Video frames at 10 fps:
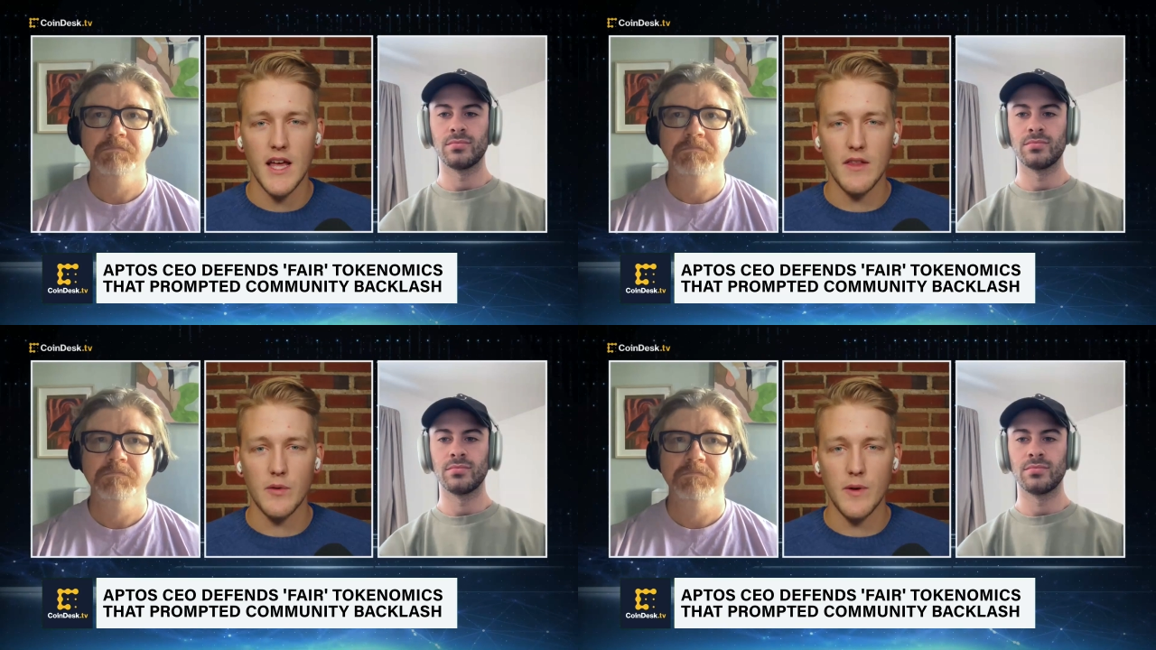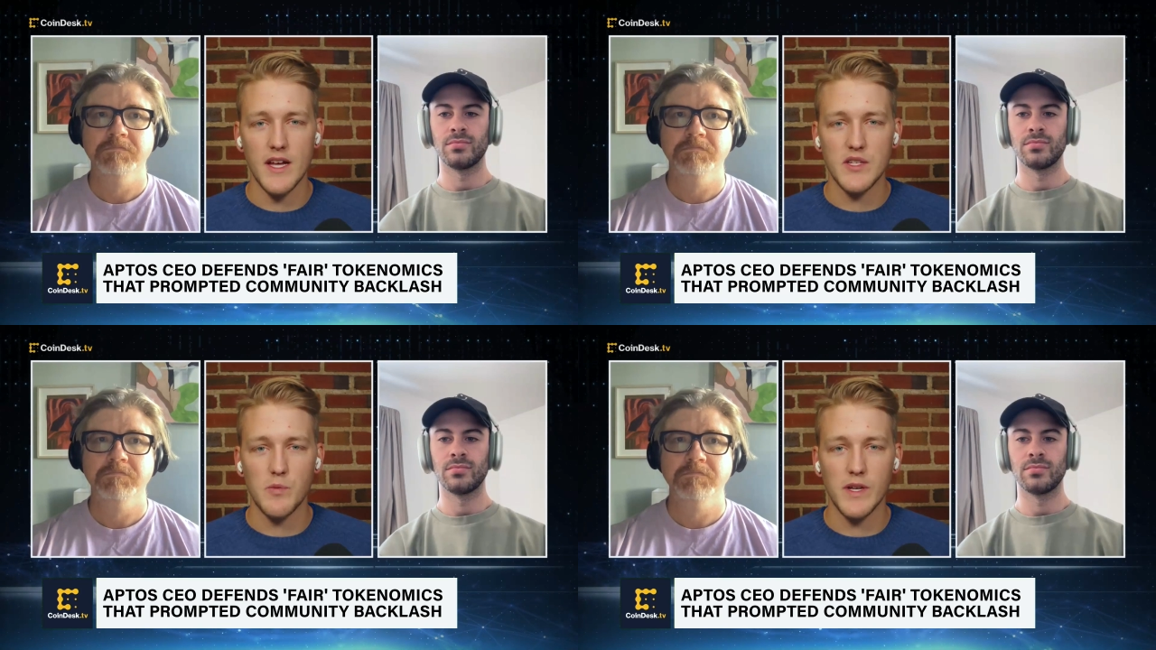Speaker 1: and then the
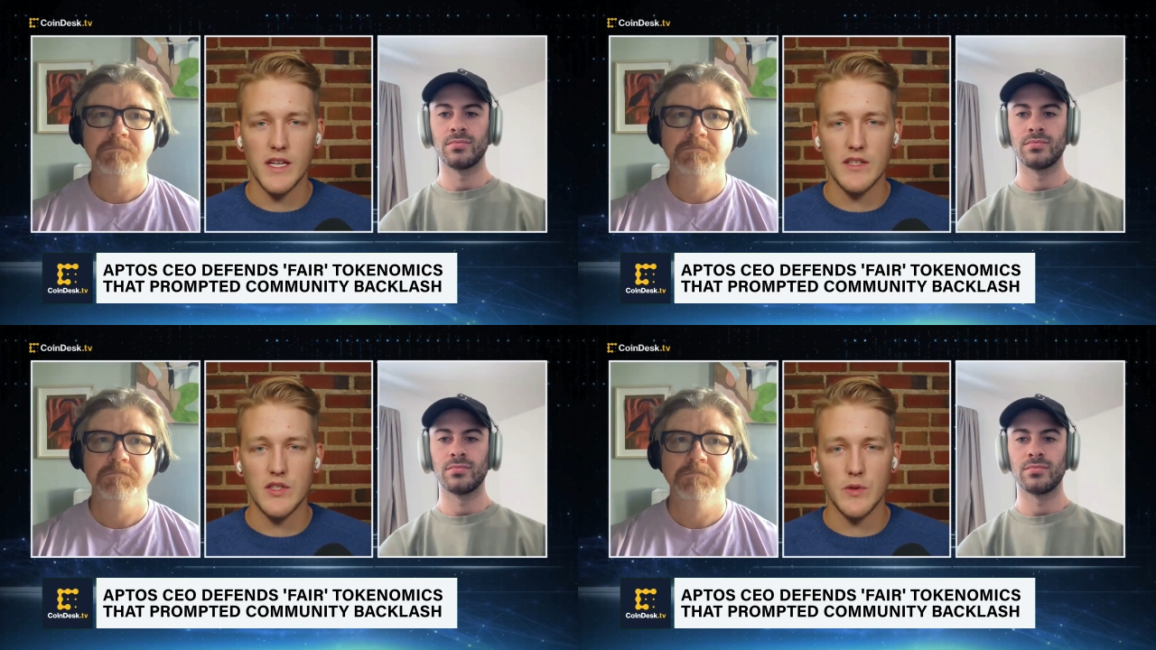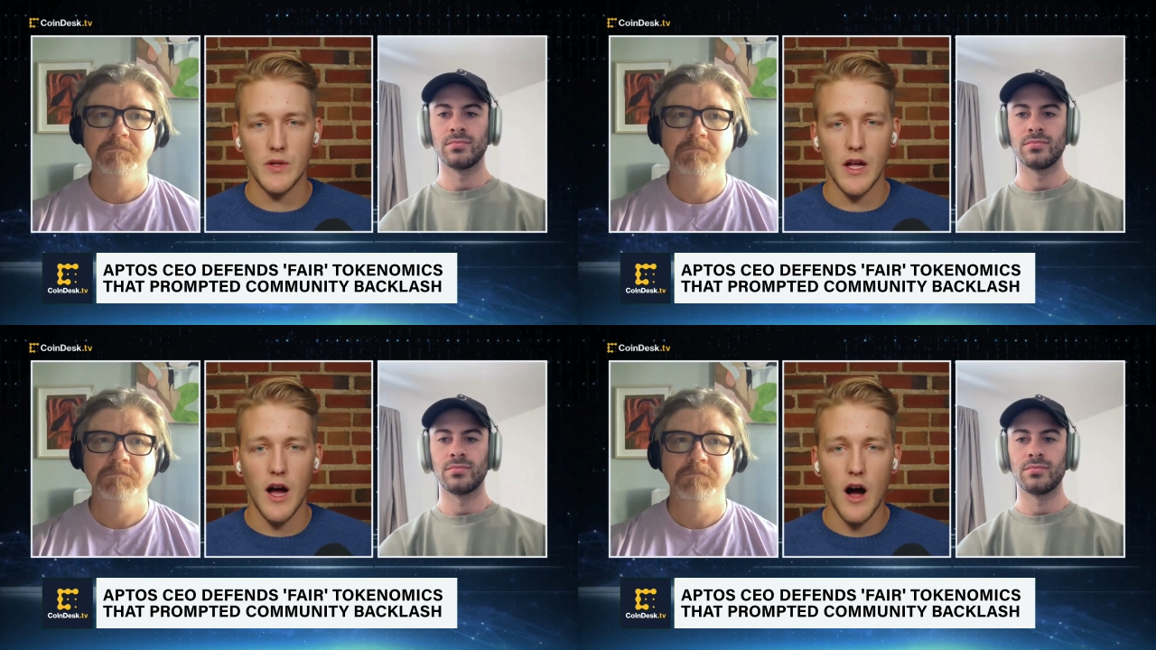rest went
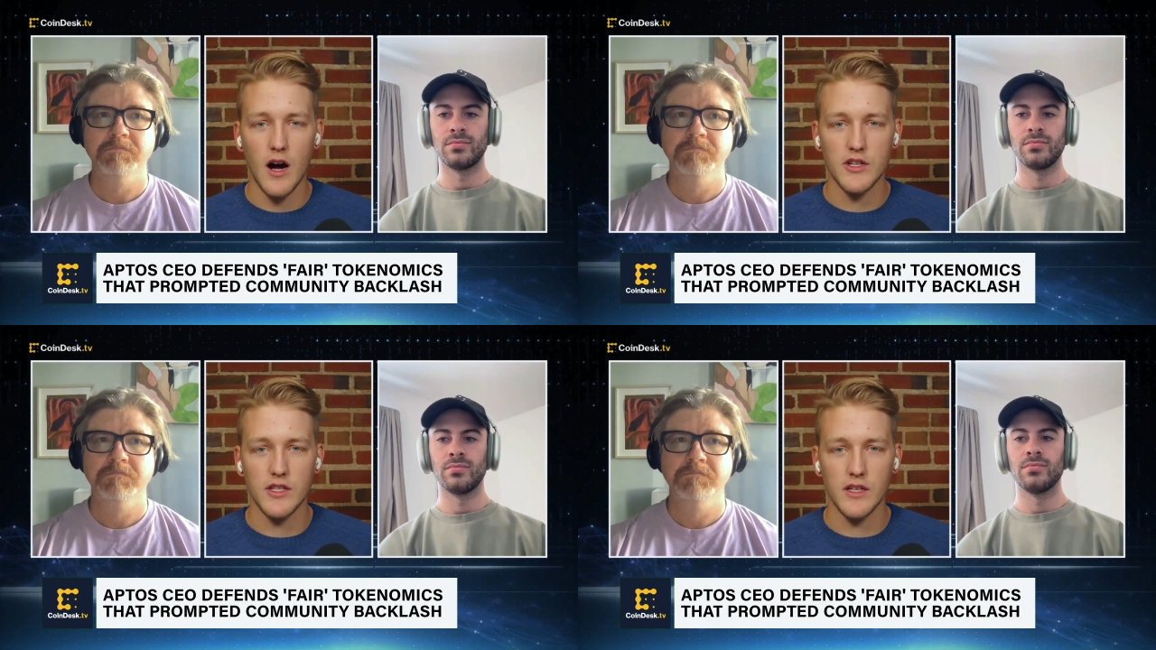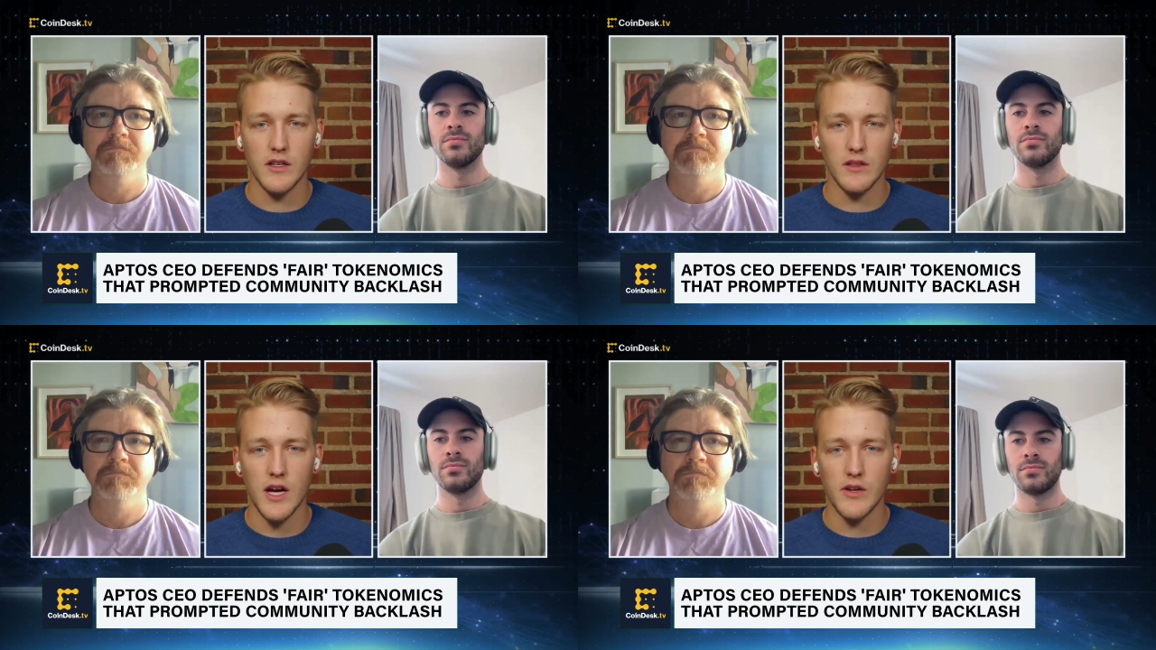into an
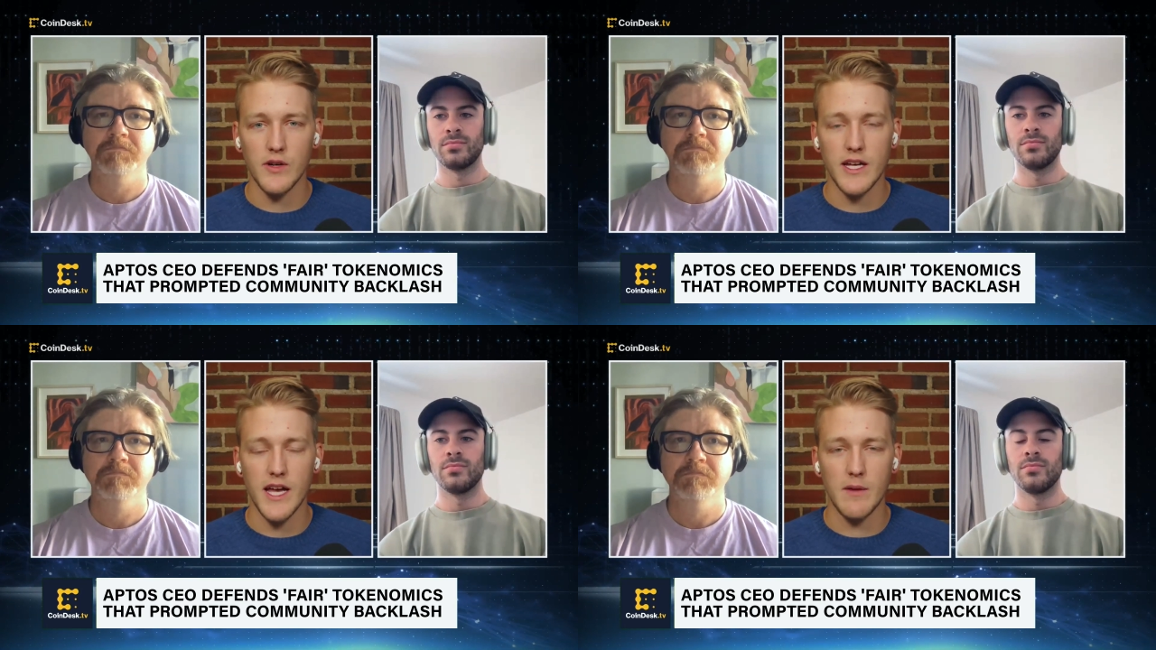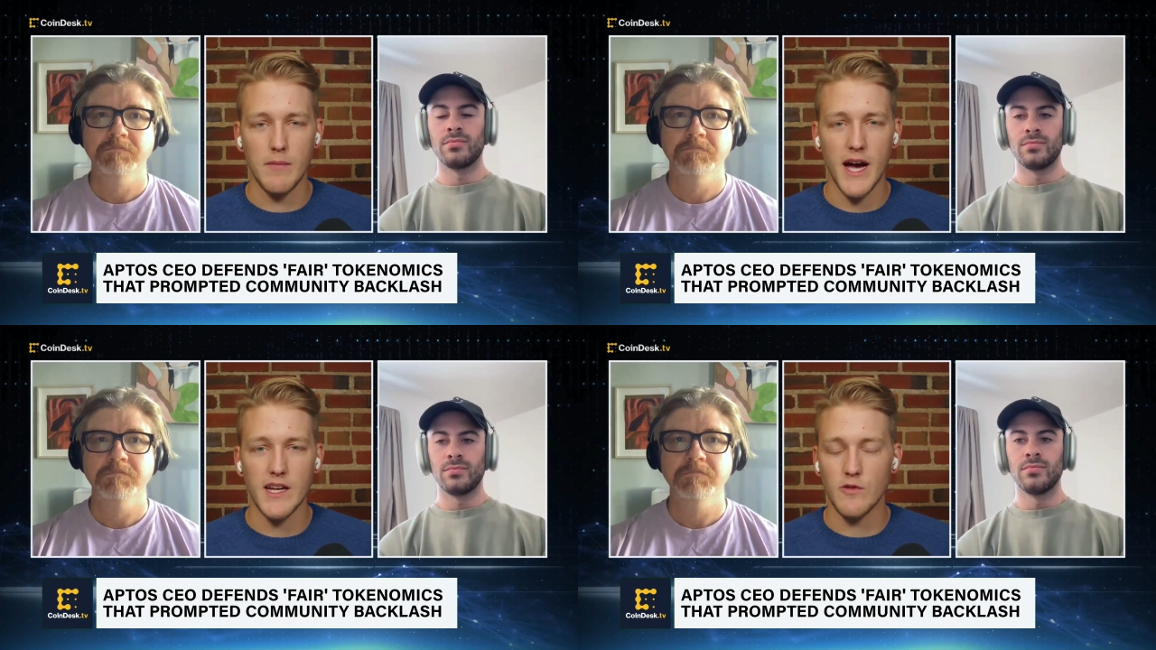auction and a lottery
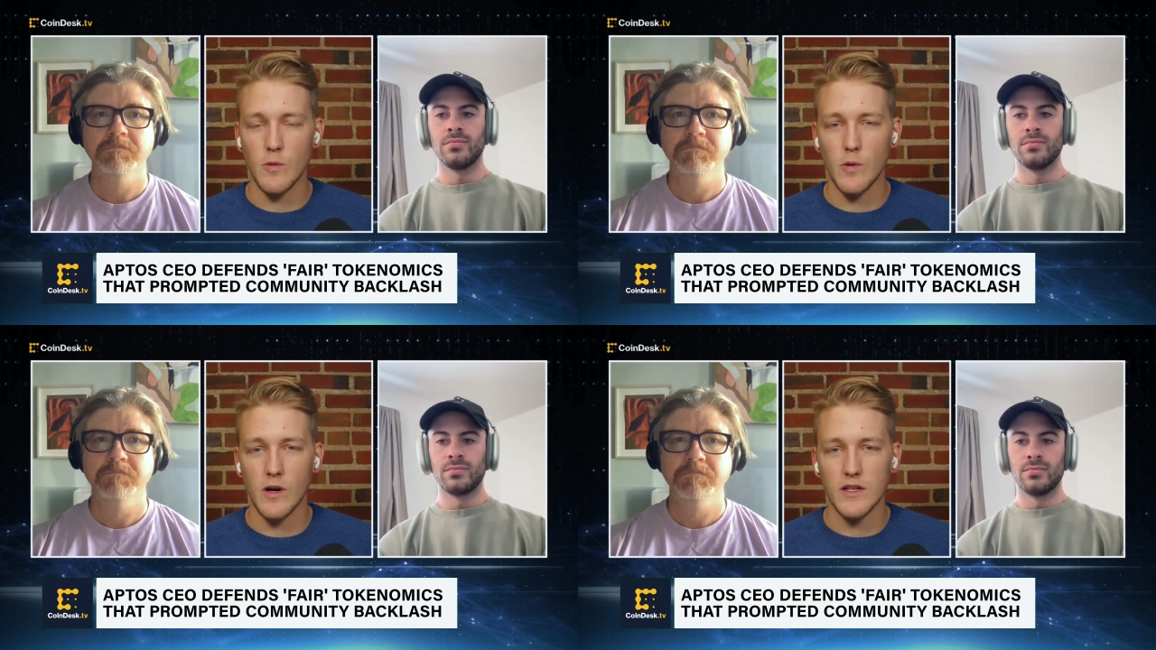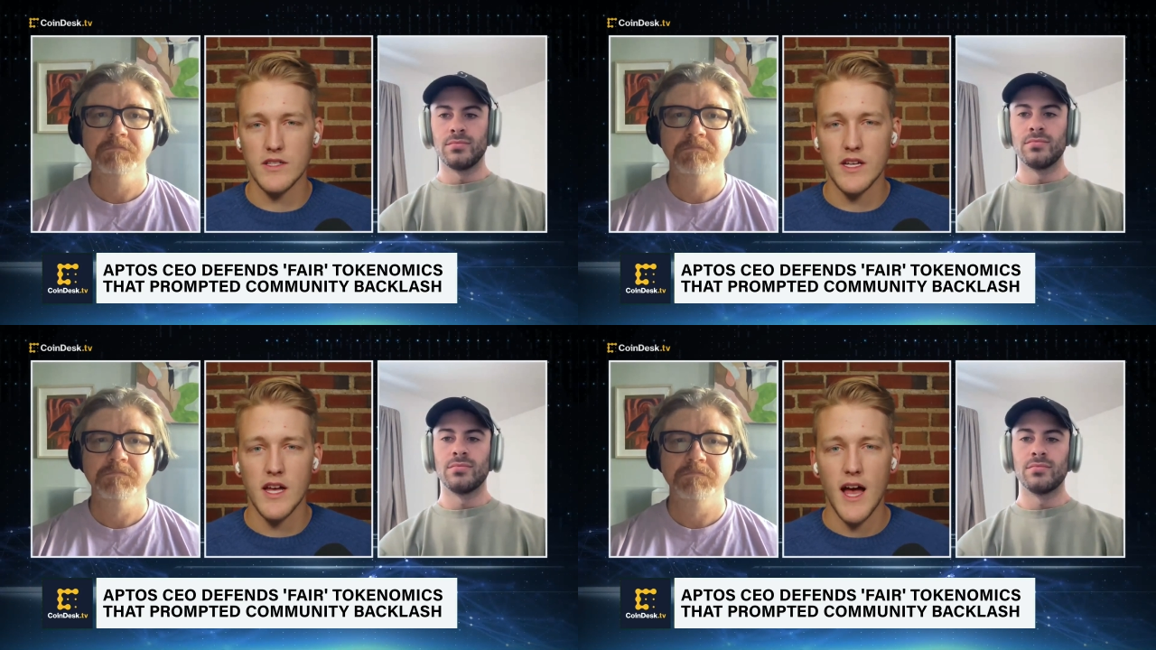and mining
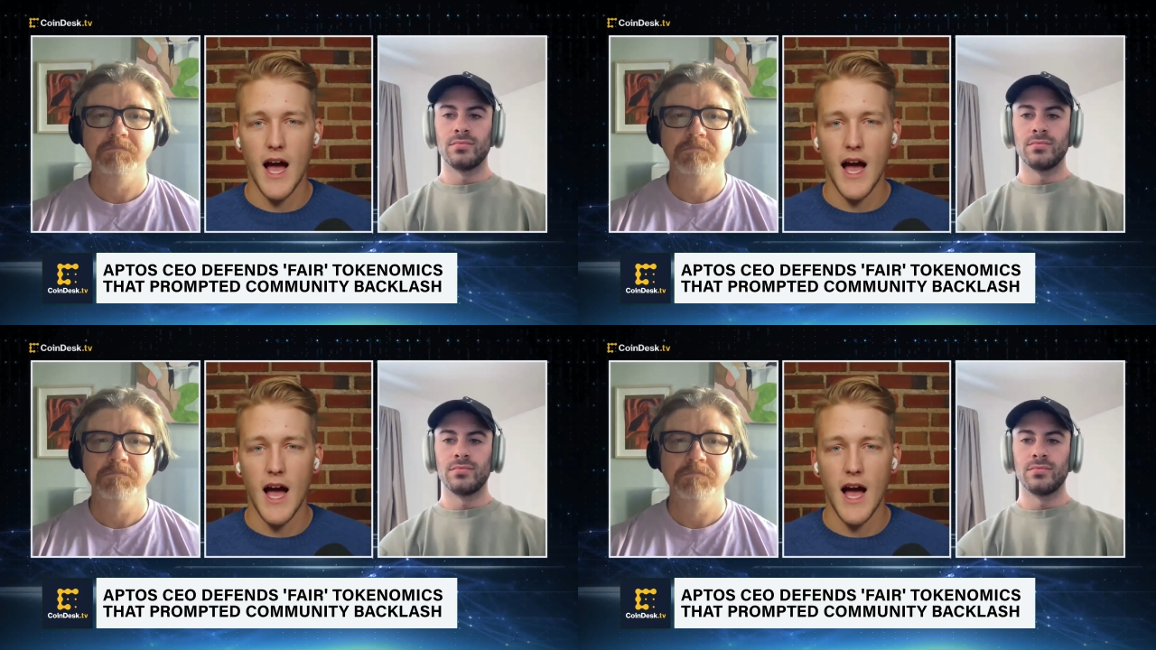rewards.